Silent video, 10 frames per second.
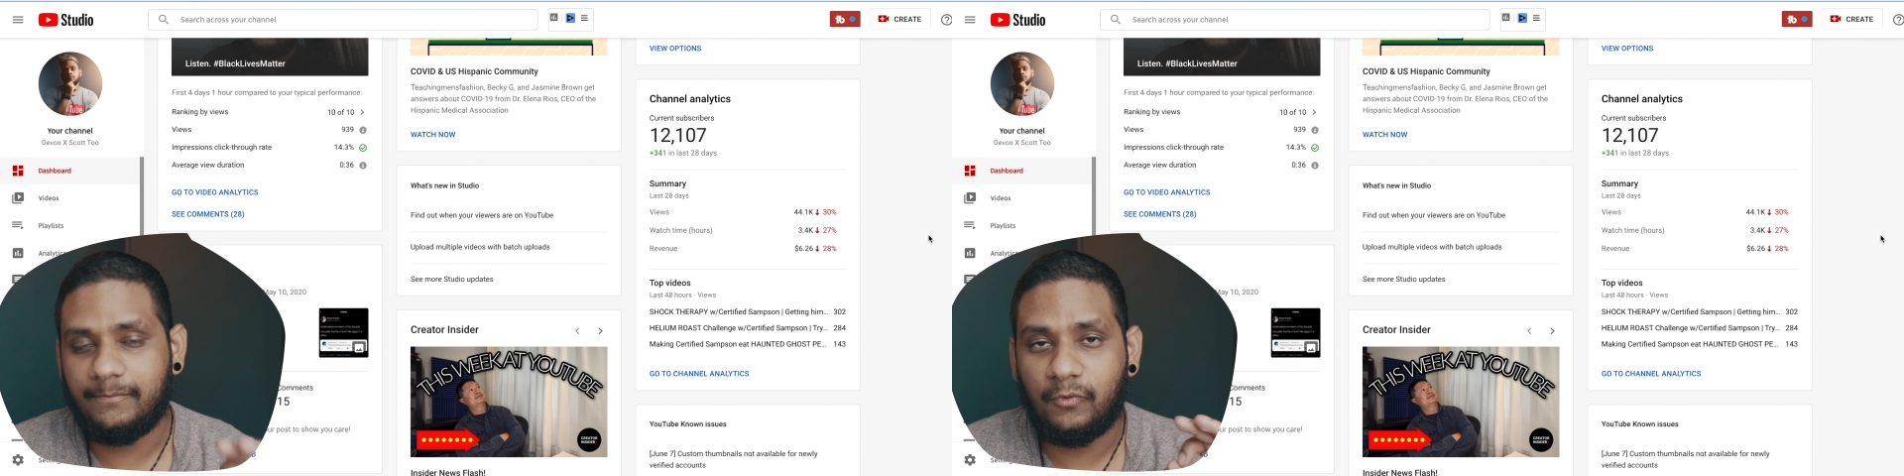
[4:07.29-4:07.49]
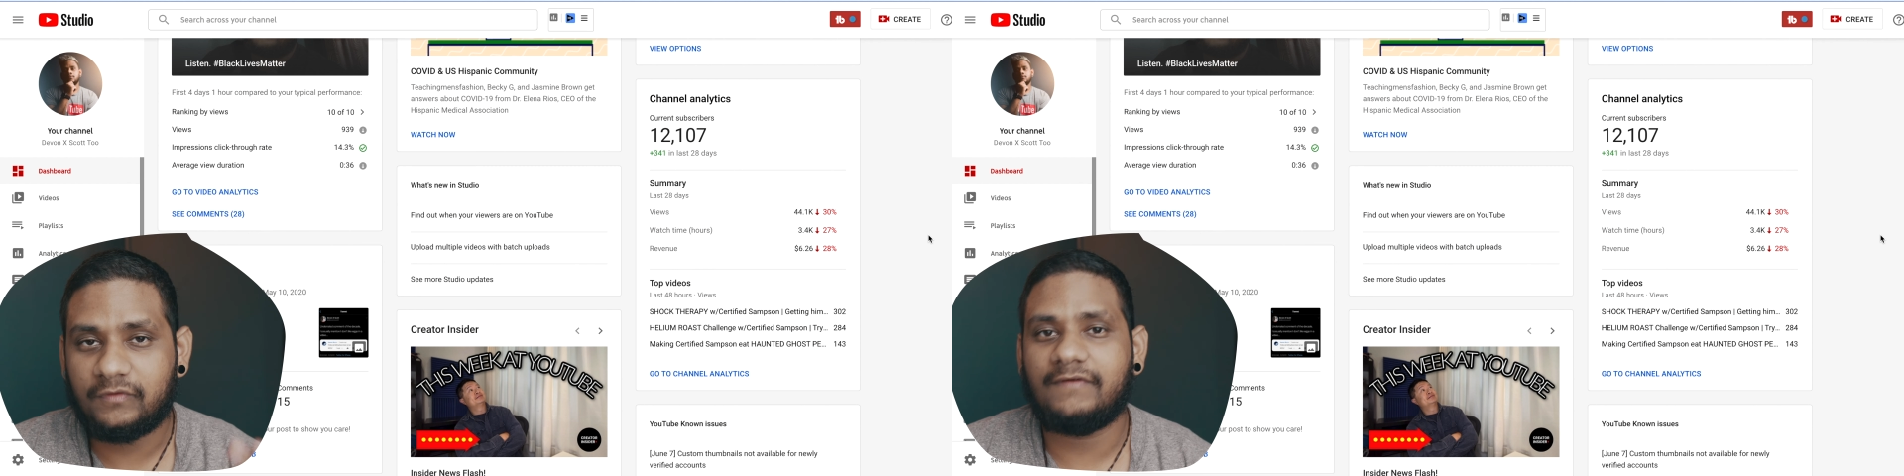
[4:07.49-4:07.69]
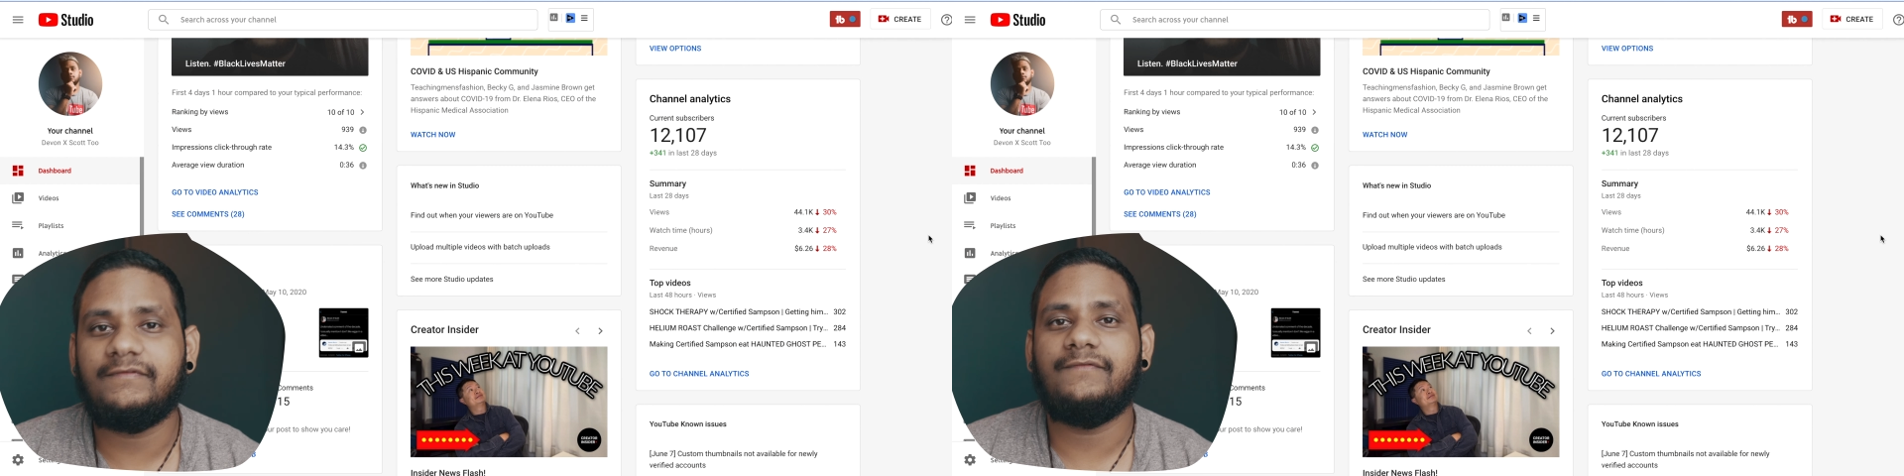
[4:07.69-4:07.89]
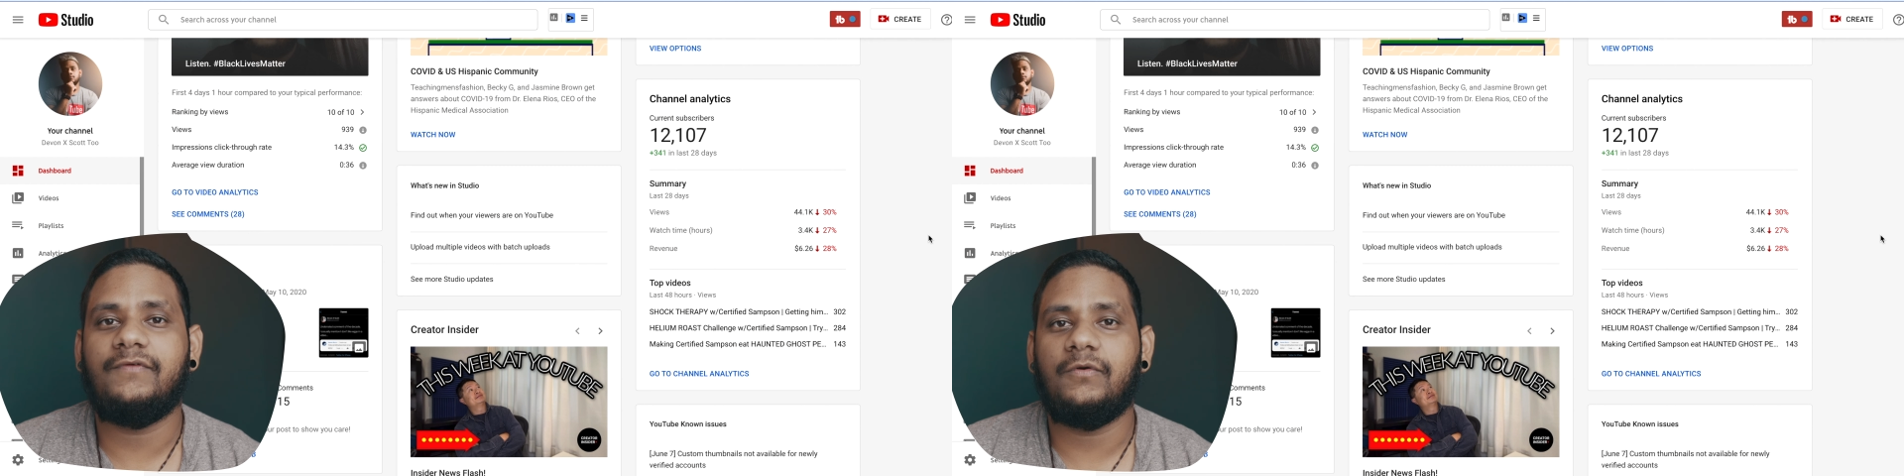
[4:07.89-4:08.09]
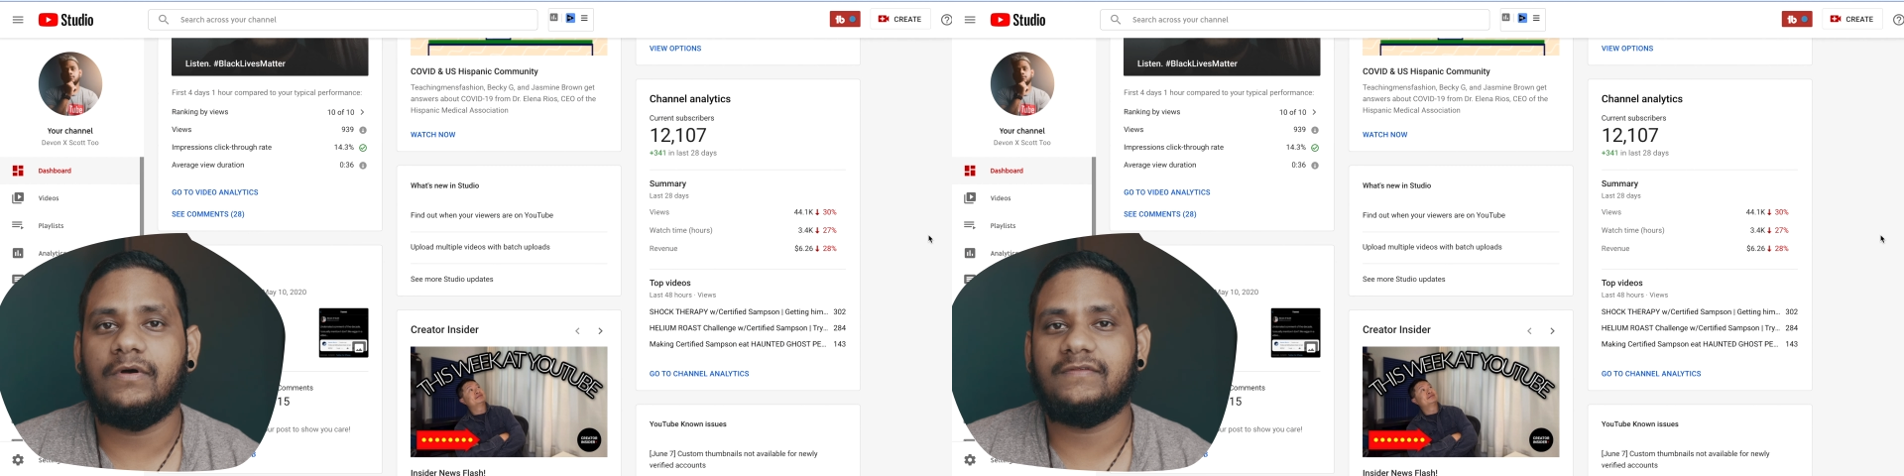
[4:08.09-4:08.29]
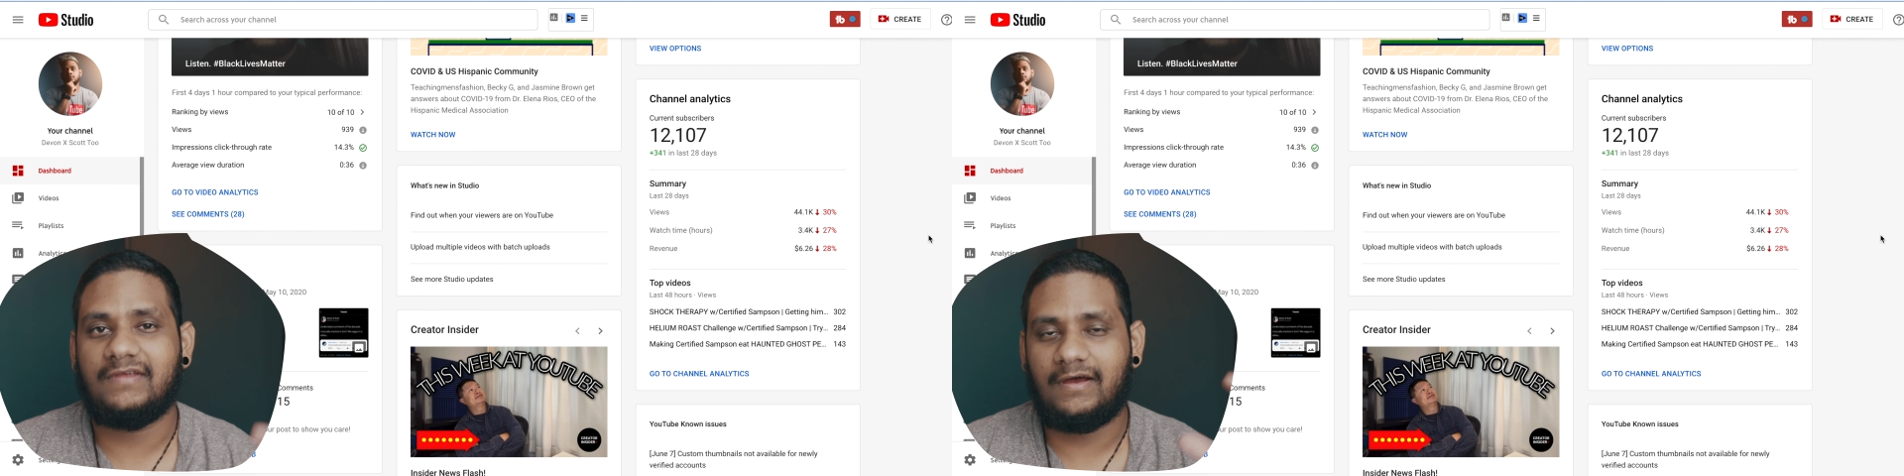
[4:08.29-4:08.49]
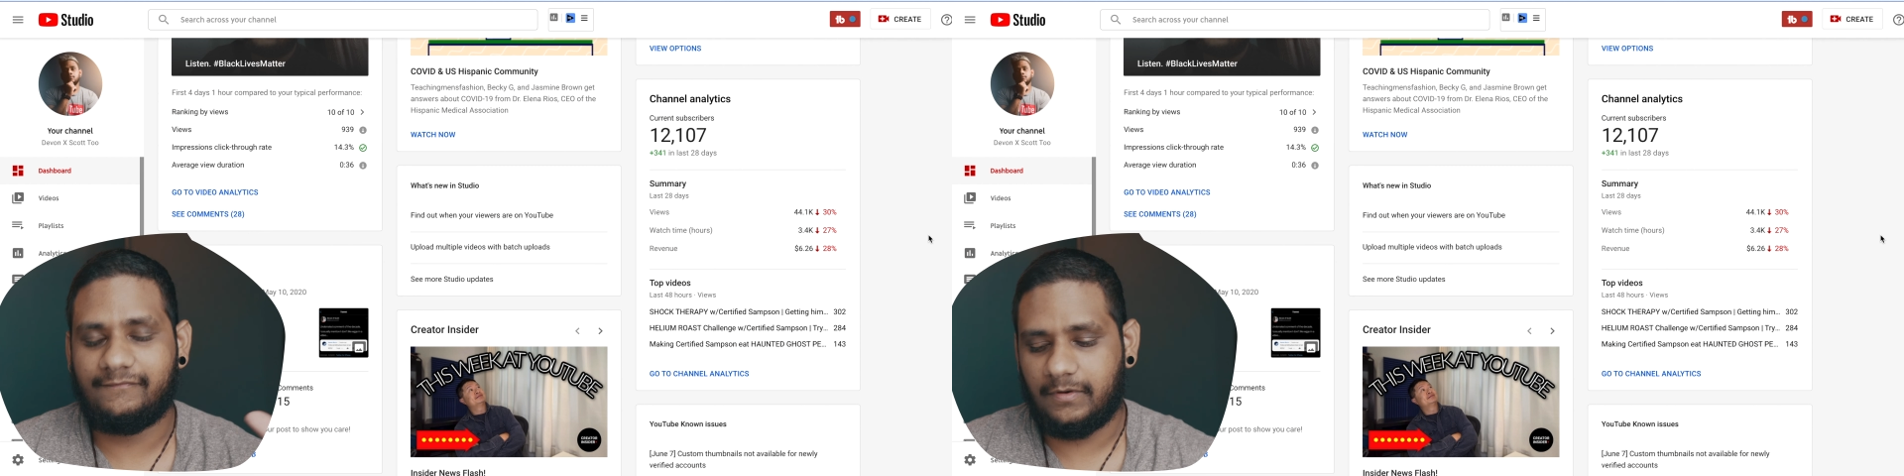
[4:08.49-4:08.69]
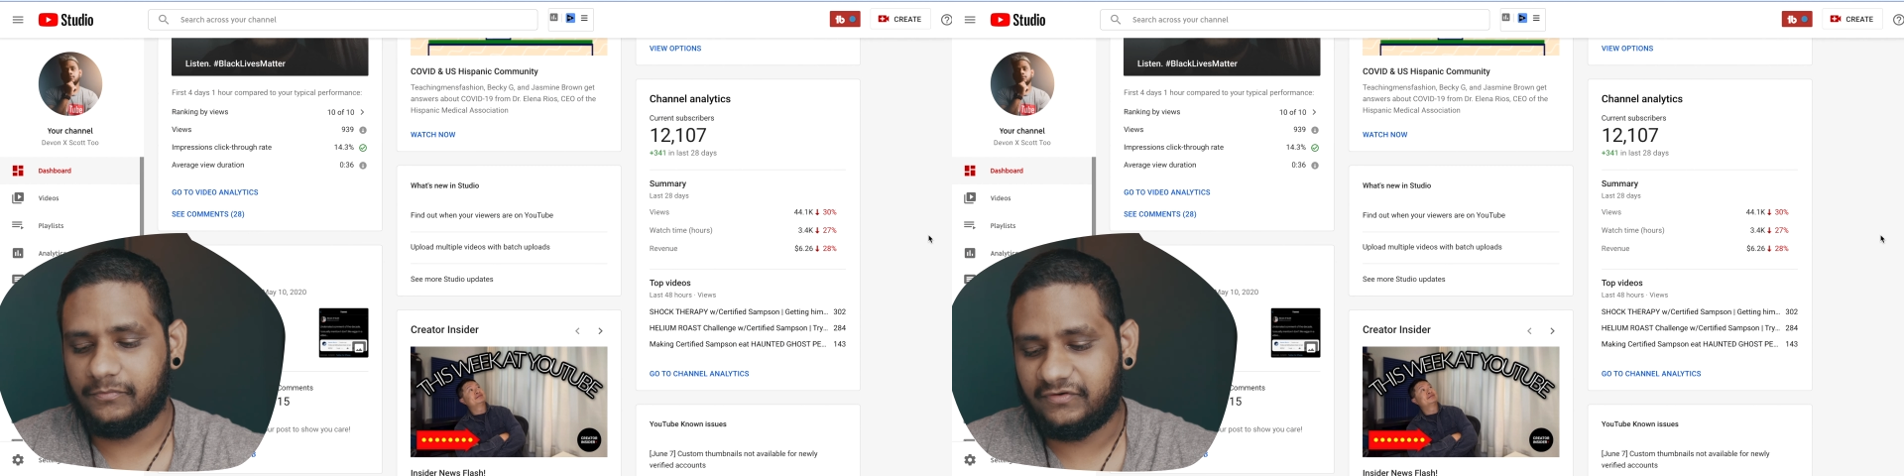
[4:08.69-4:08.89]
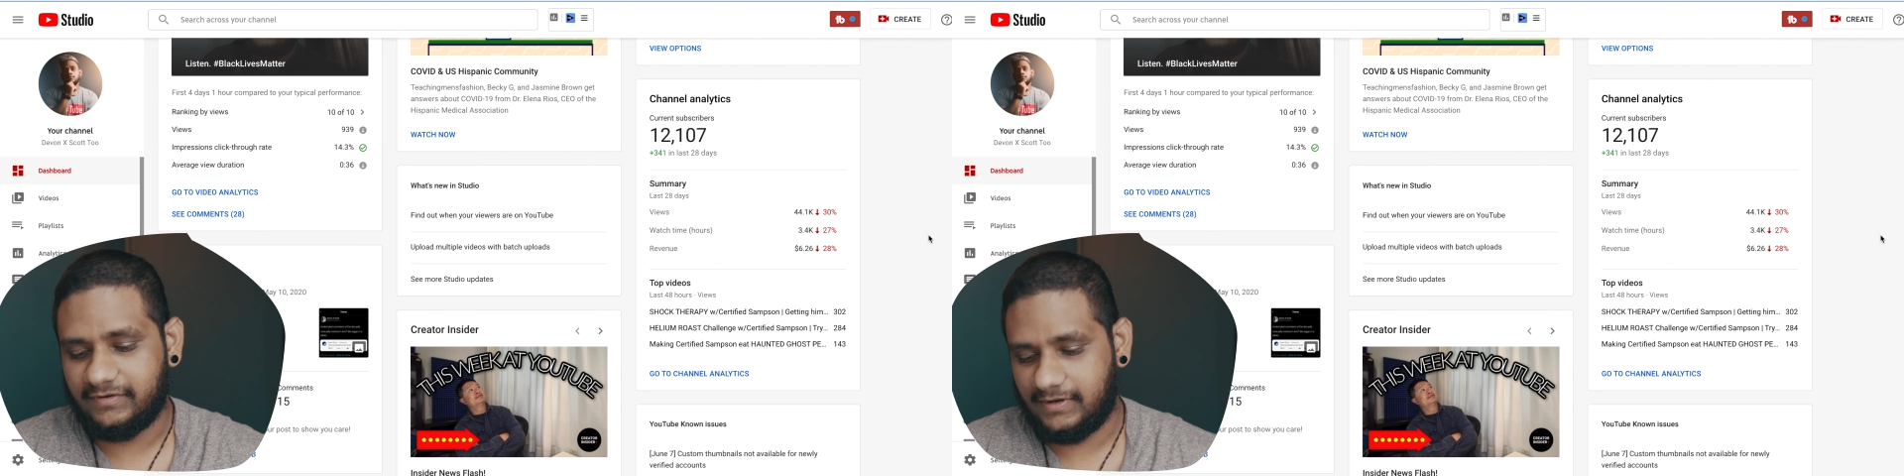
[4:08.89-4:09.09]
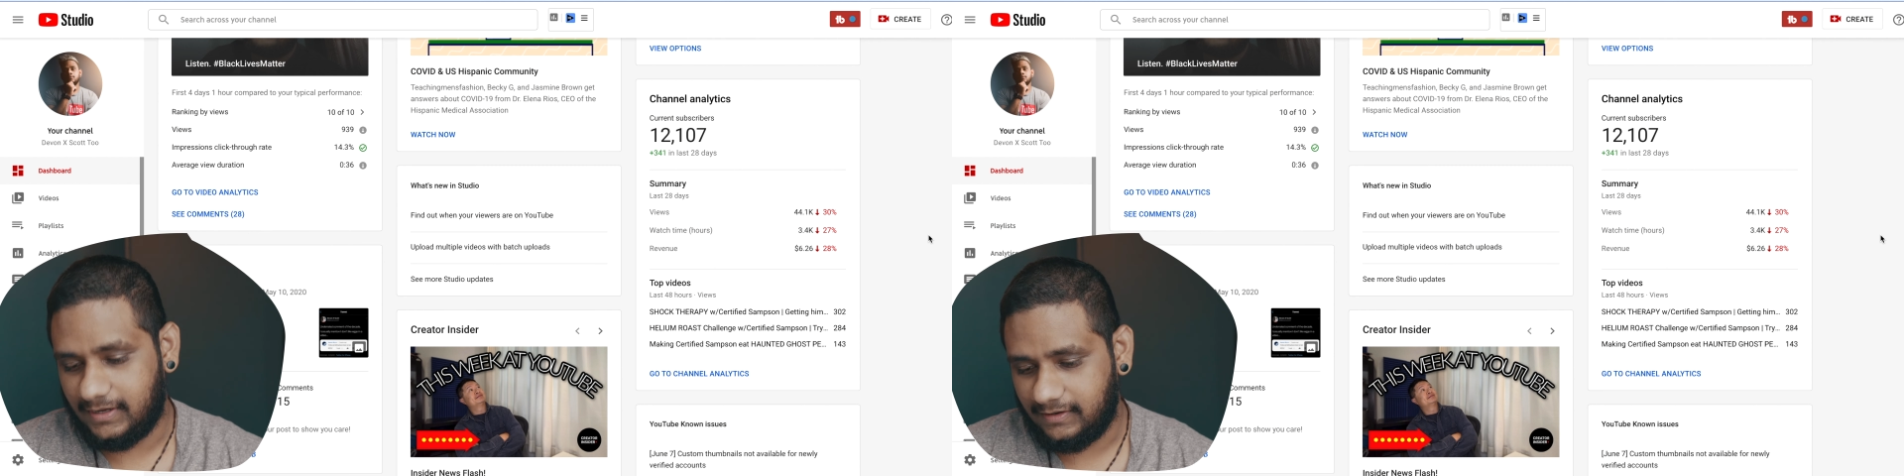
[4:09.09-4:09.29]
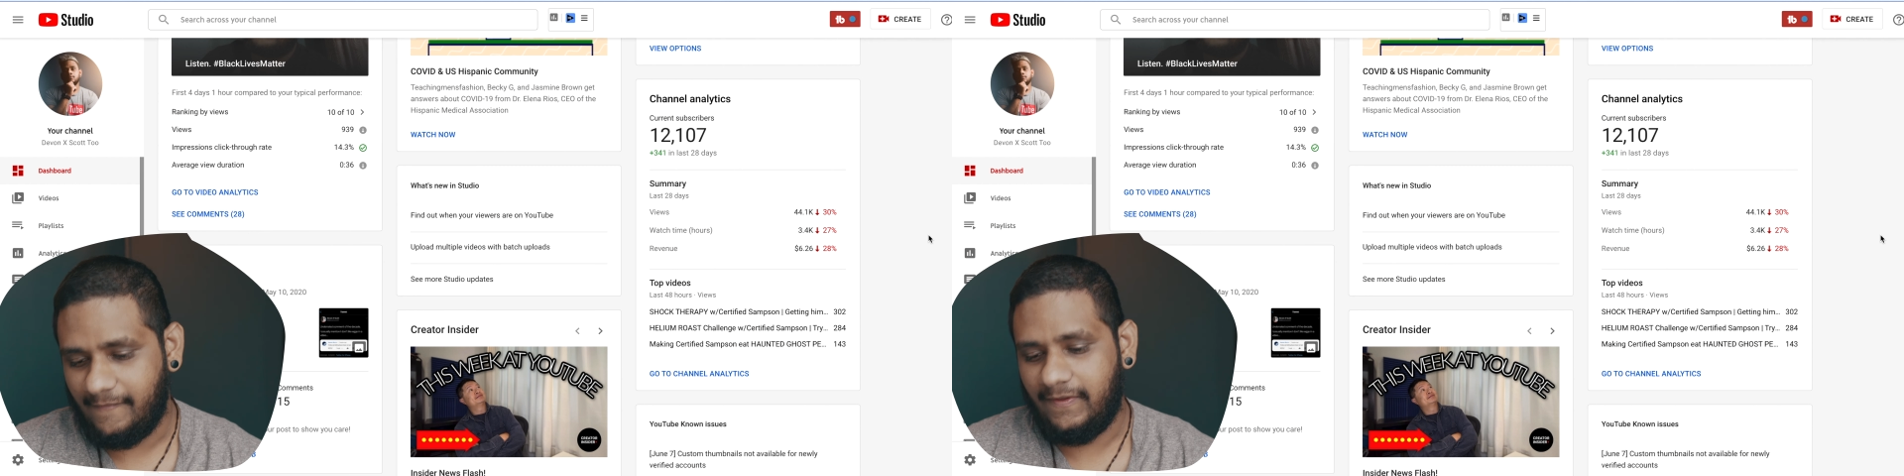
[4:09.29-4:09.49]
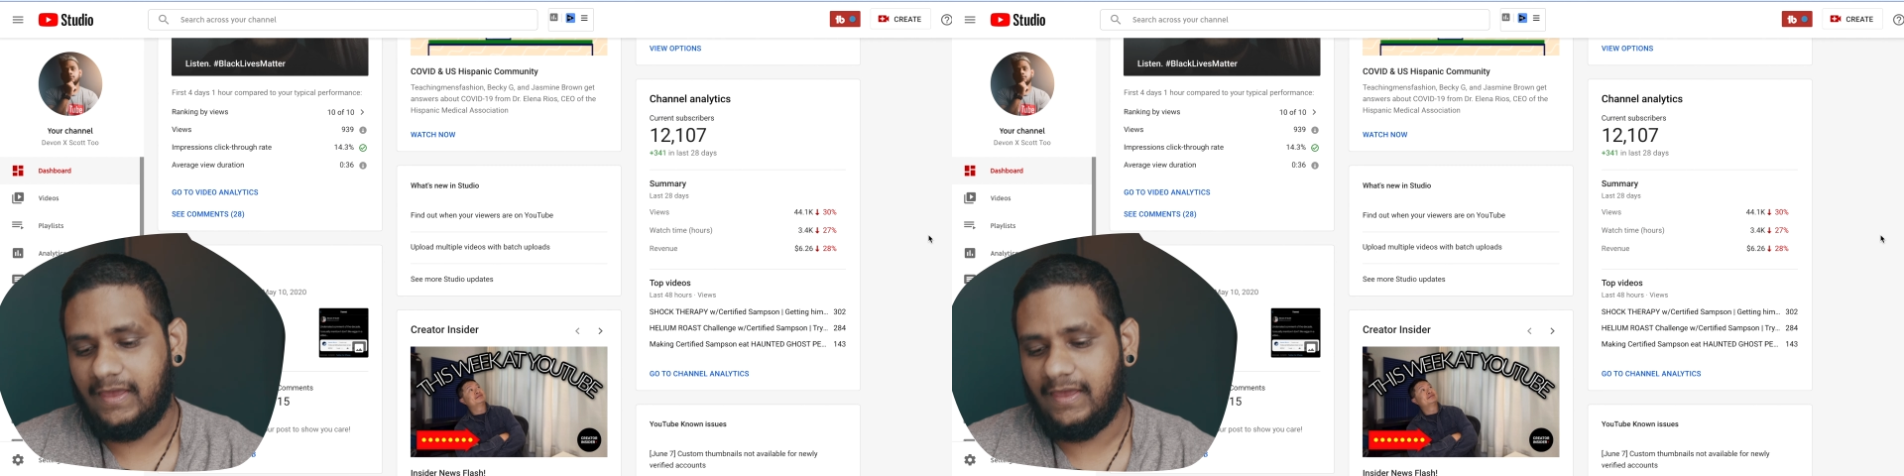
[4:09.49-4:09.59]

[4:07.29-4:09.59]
most of the viewers are from Trinidad.